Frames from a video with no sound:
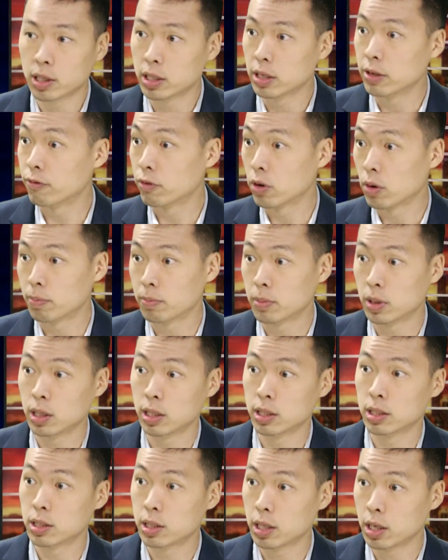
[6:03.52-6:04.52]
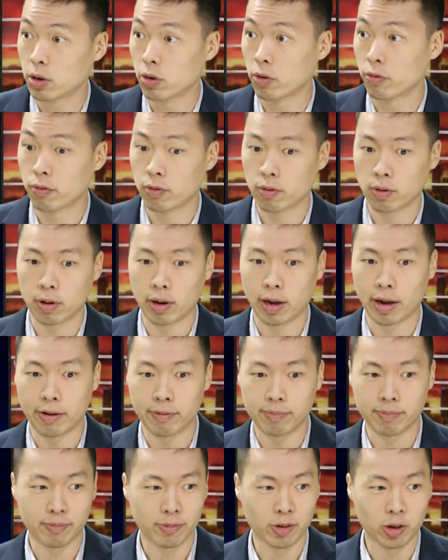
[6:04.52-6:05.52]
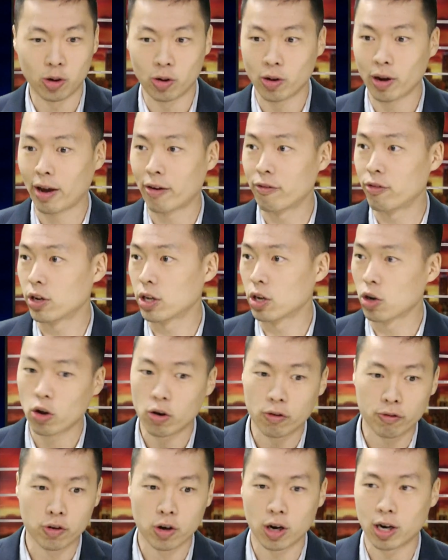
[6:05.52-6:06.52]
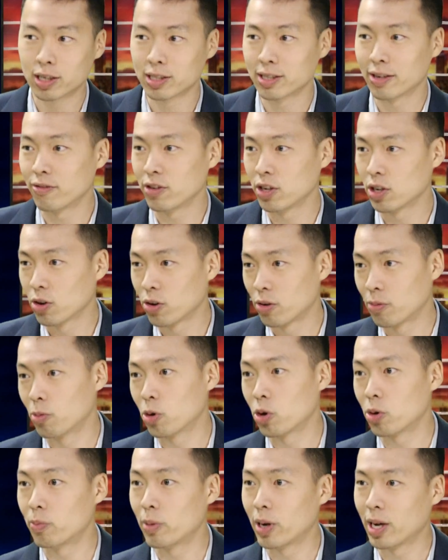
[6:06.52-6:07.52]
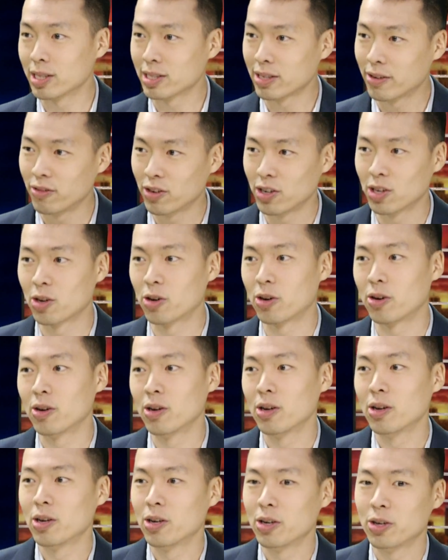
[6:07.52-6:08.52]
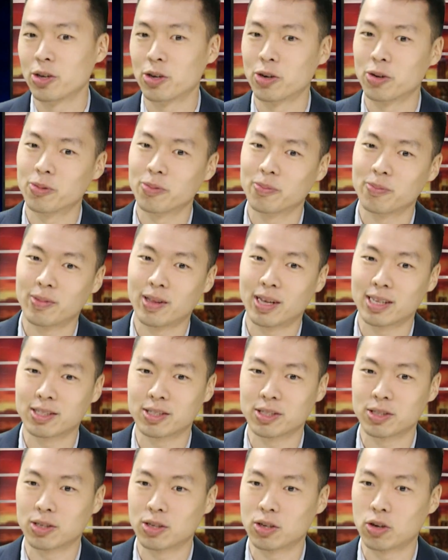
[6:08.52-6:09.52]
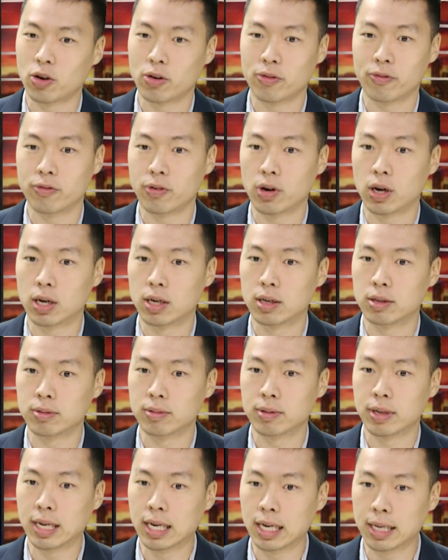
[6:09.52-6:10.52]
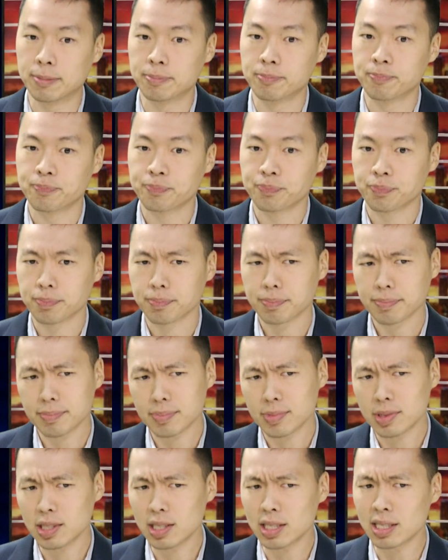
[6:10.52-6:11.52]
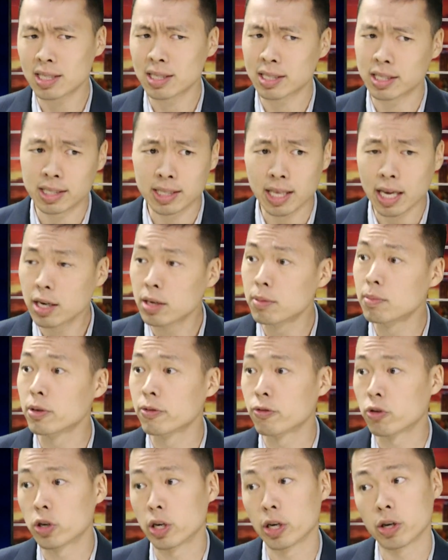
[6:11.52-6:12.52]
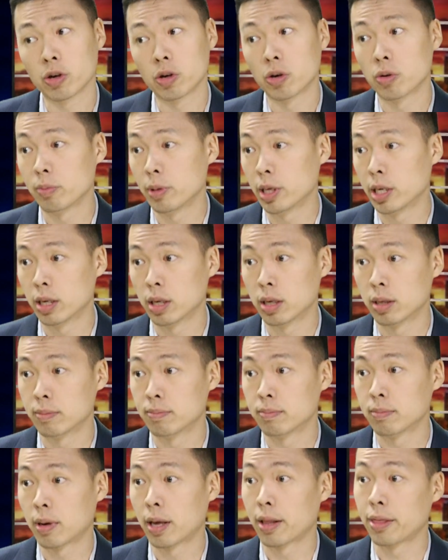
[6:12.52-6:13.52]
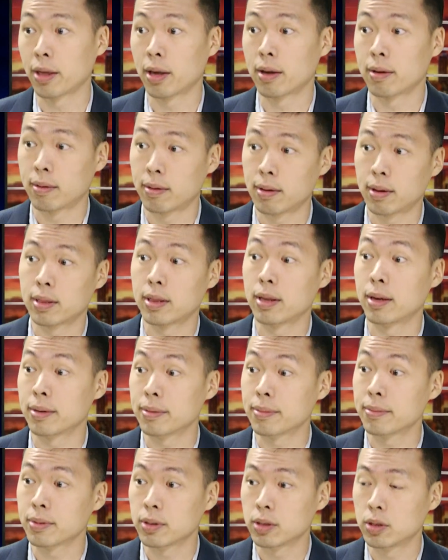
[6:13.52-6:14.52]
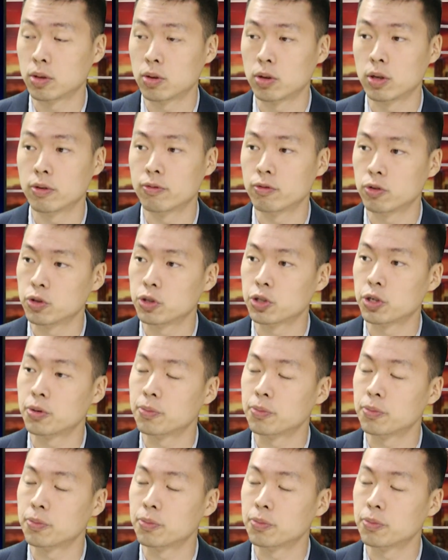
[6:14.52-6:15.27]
development instead of having a lot of cars, having a lot of motorbikes, having a lot of, that's not really sustainable for the economy, I think, in the future.